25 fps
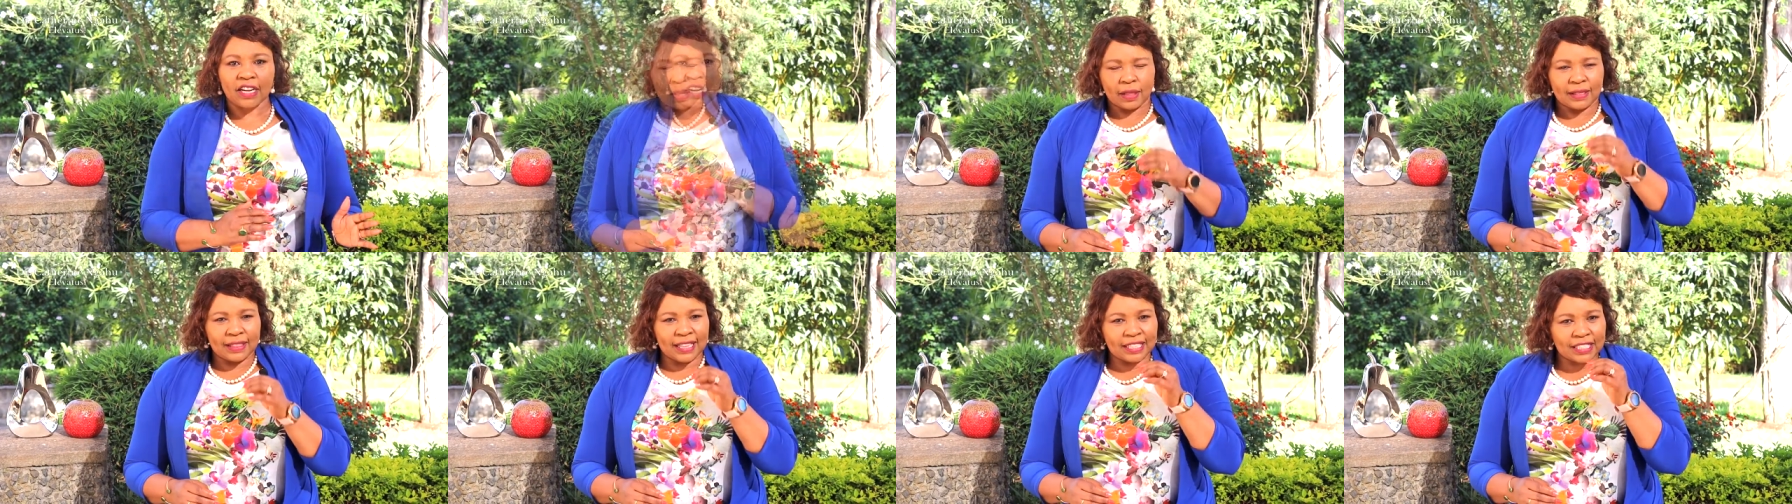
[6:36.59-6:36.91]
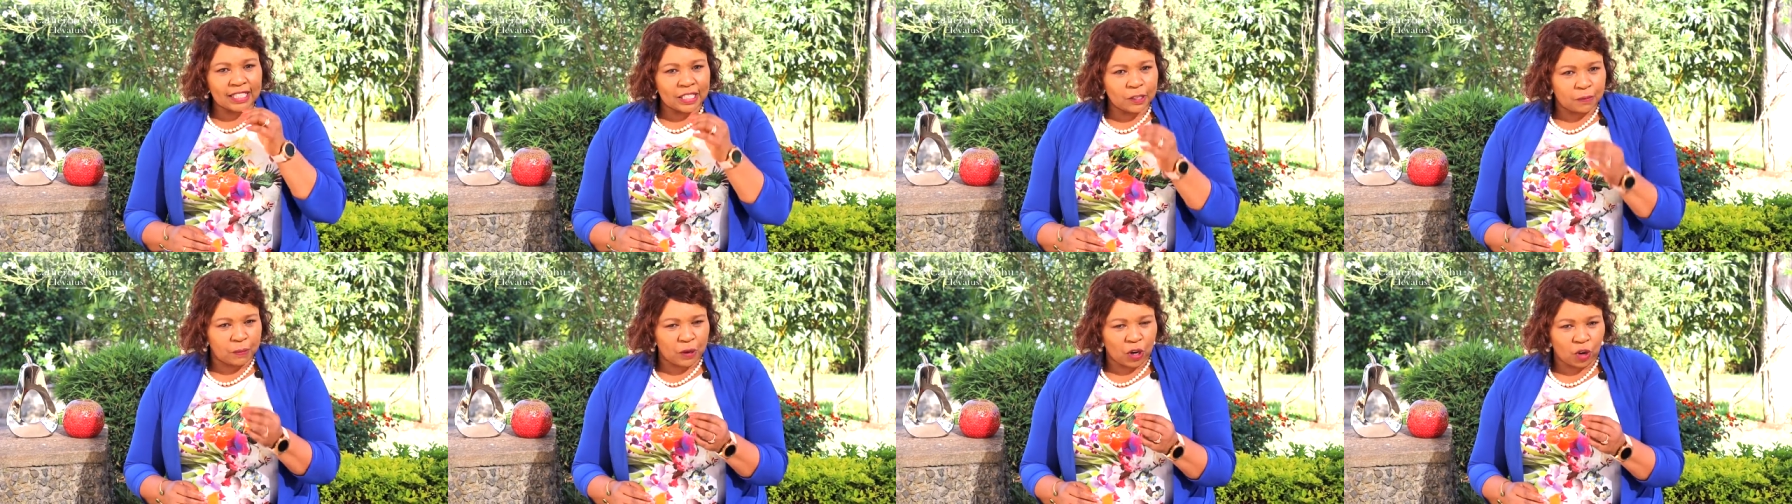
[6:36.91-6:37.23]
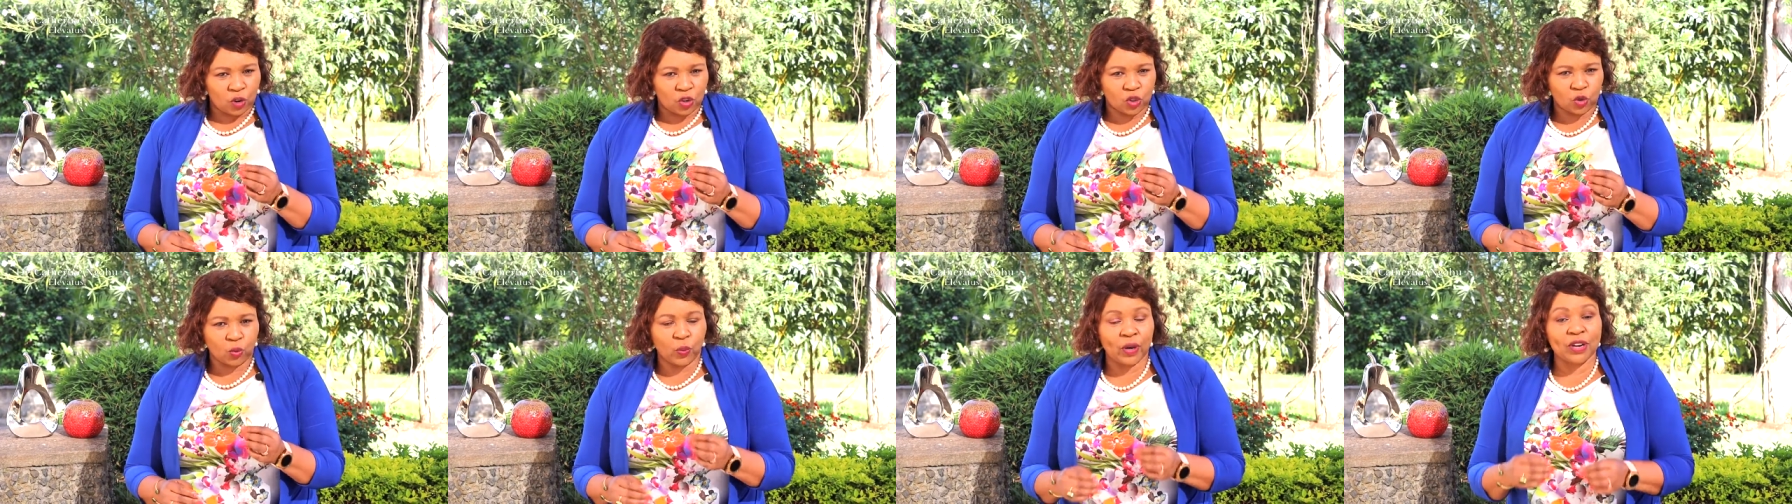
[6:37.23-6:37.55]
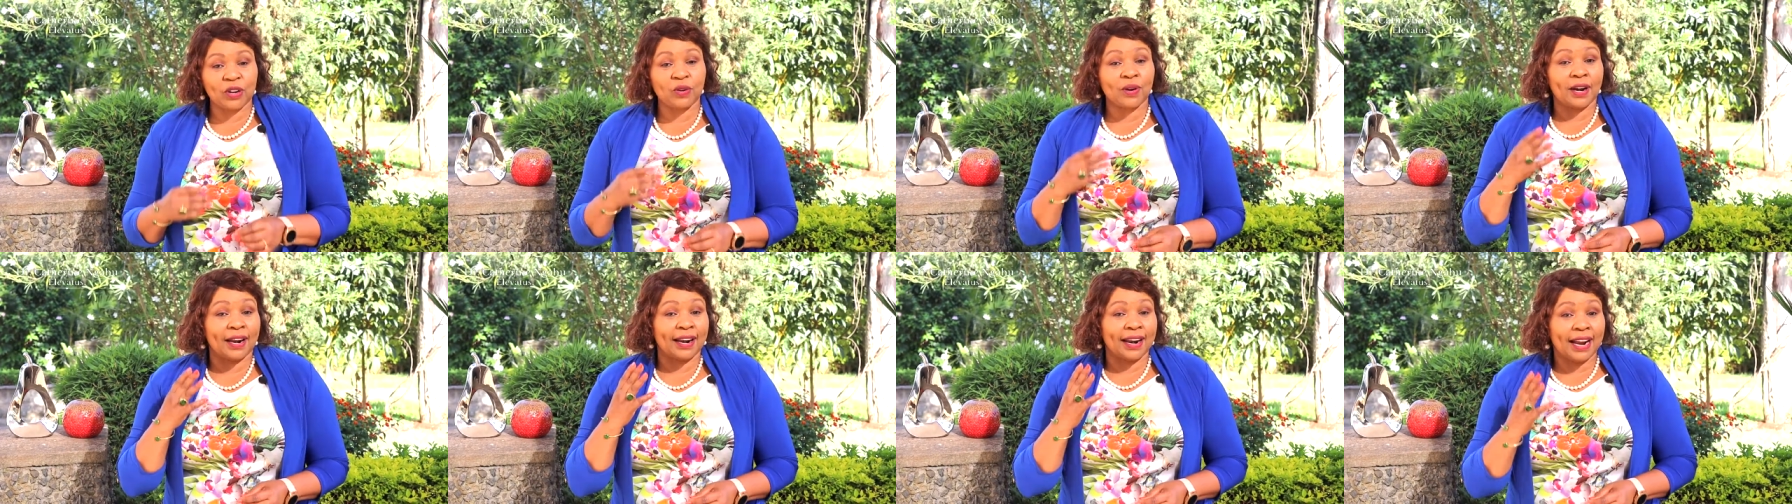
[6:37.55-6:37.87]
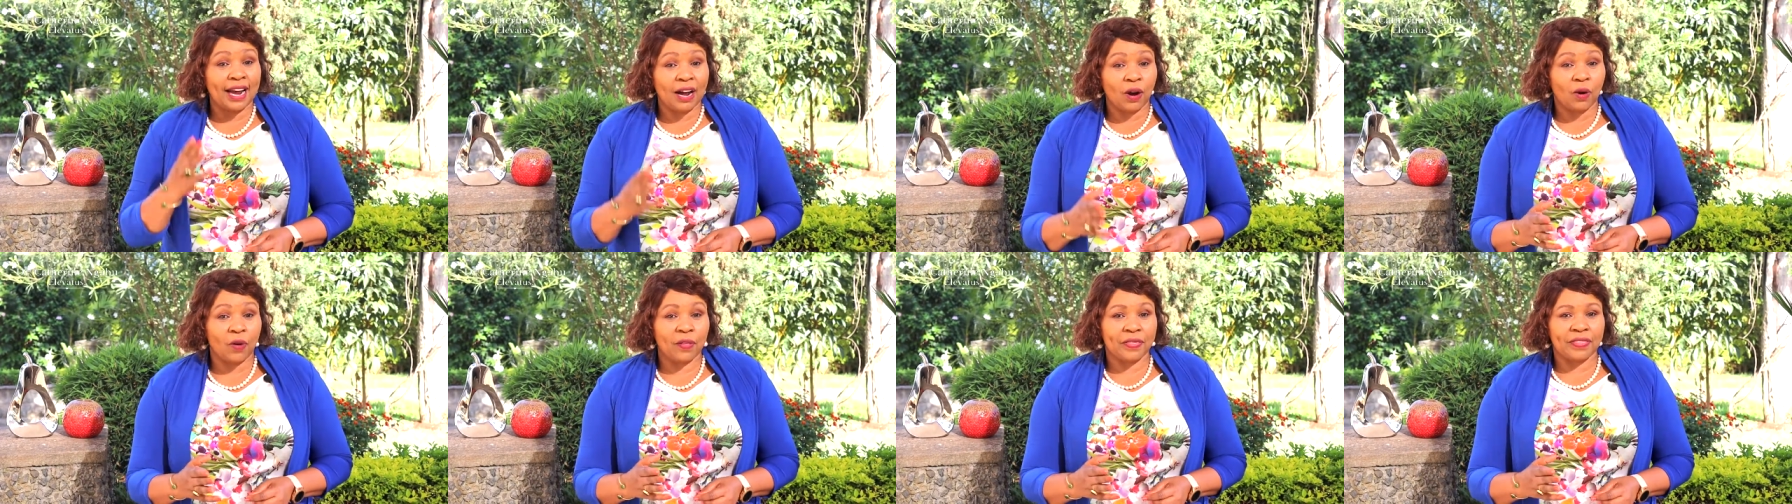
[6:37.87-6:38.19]
This is because when you
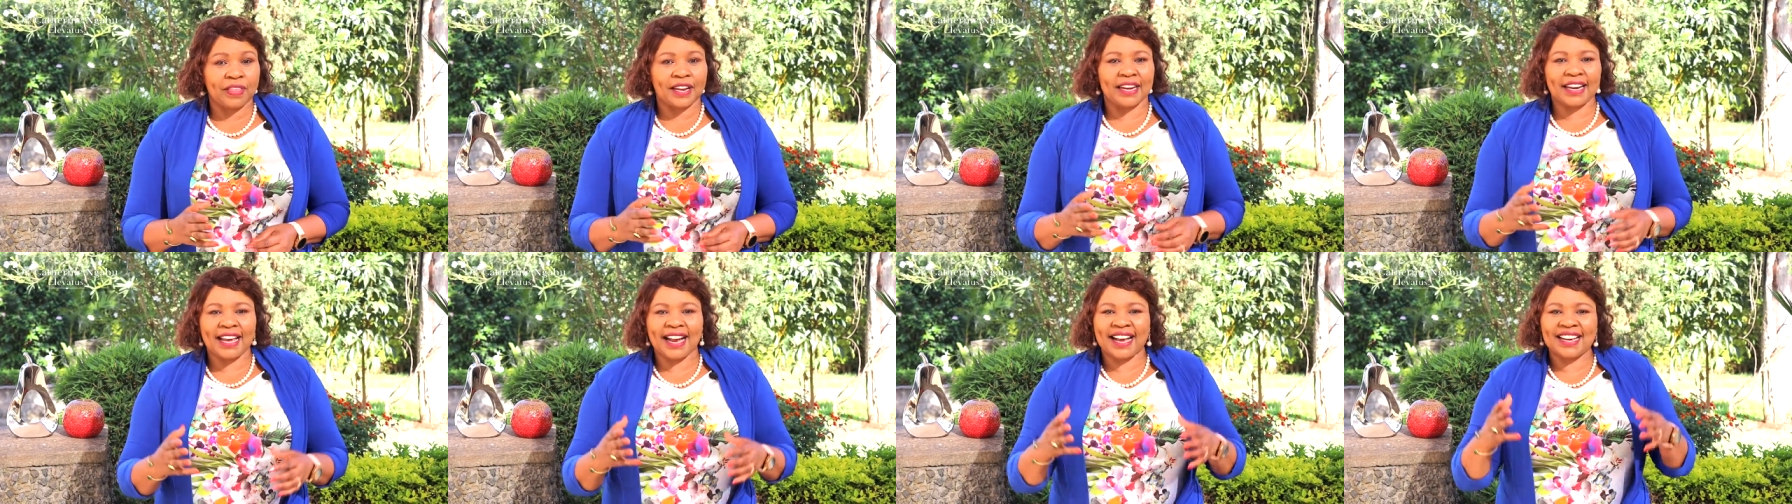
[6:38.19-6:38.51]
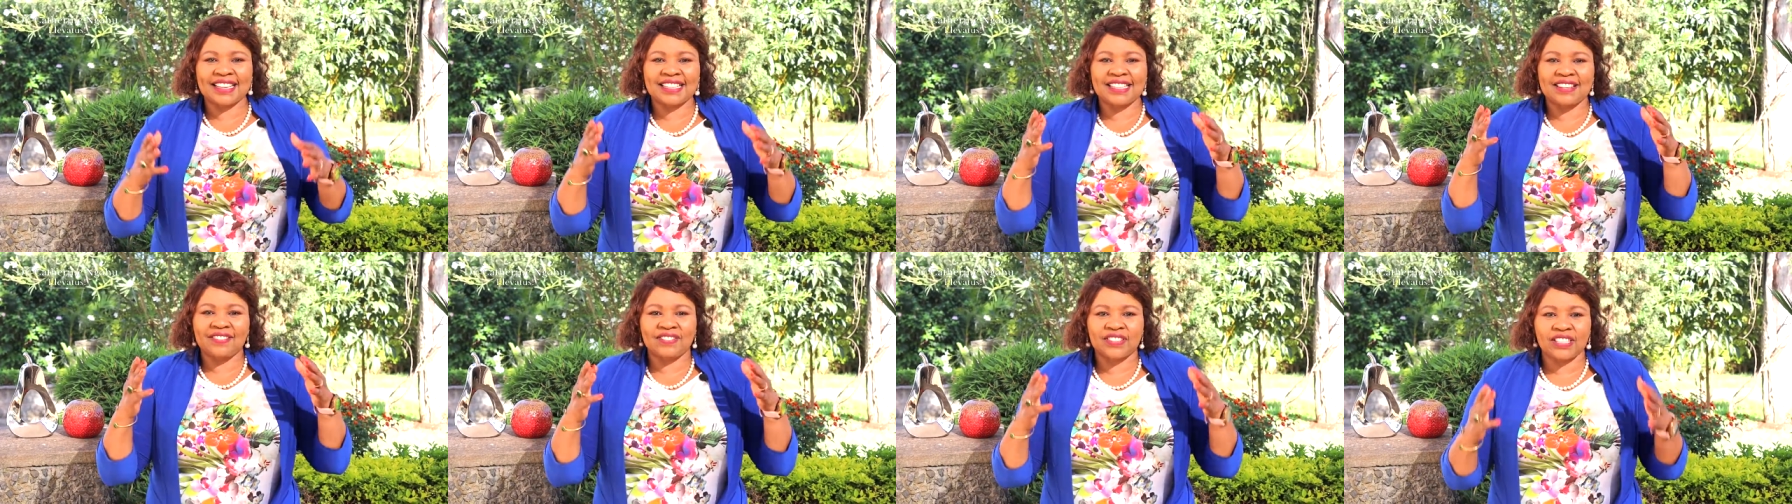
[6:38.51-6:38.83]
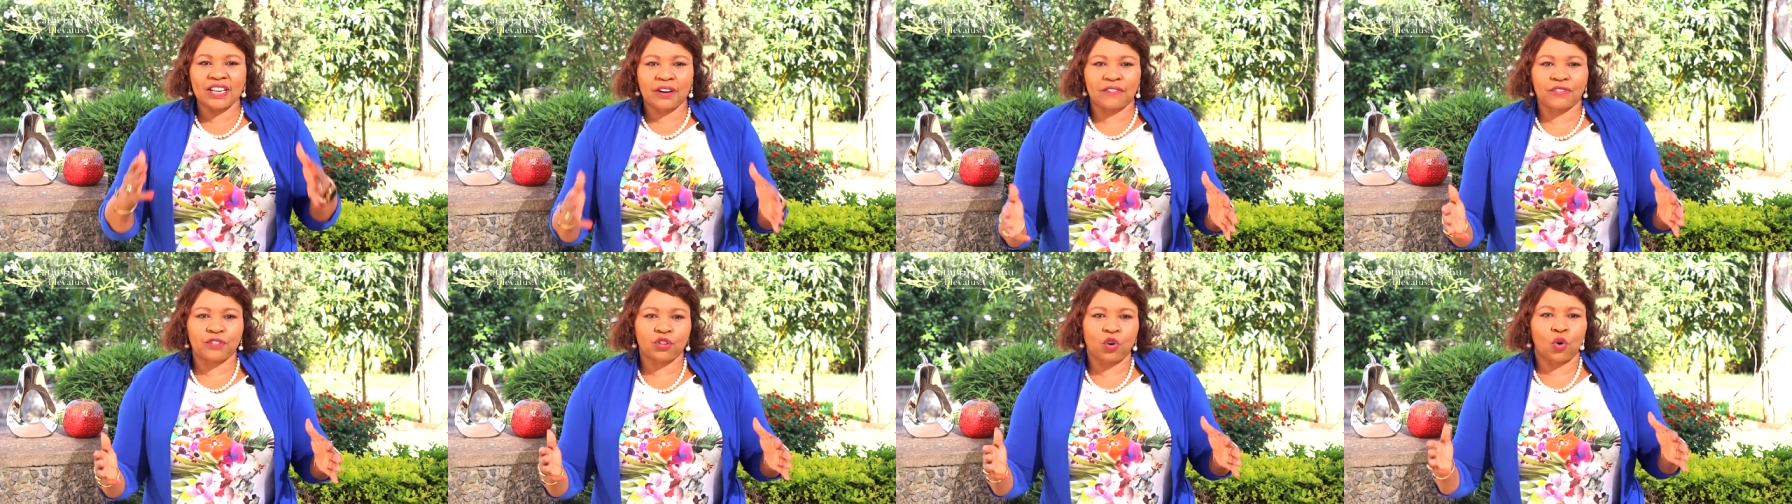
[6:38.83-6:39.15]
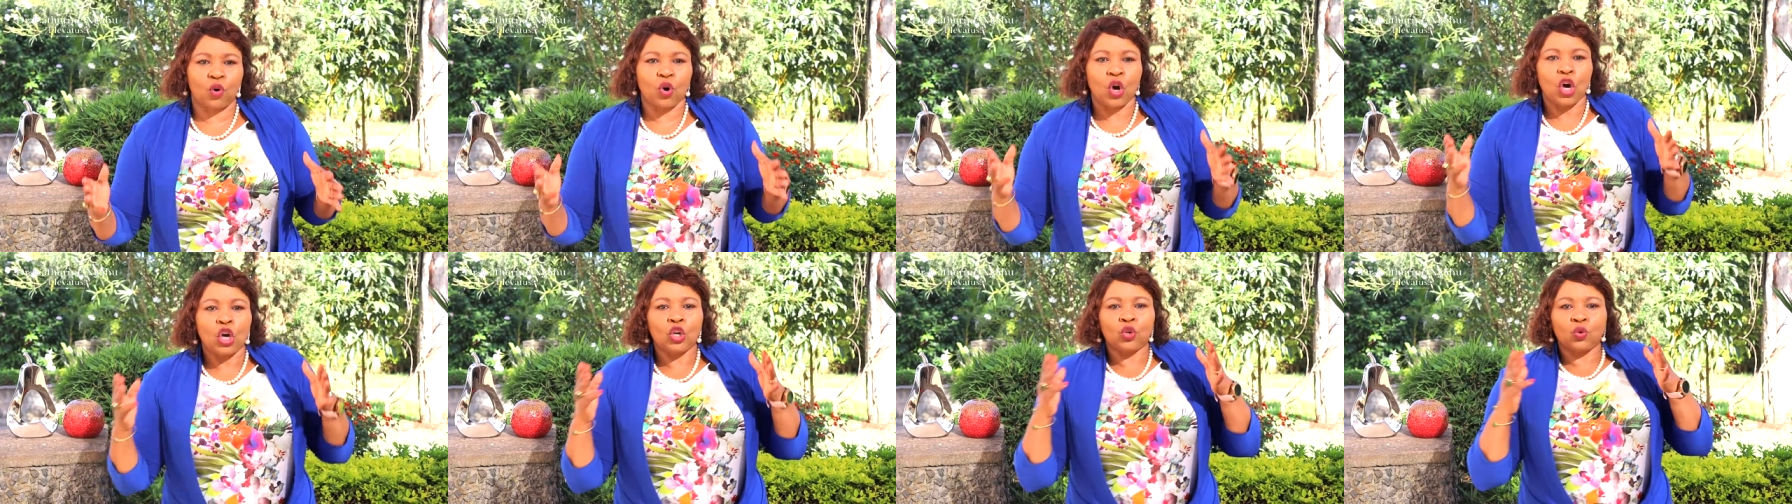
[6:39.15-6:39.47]
allow the negative self-talk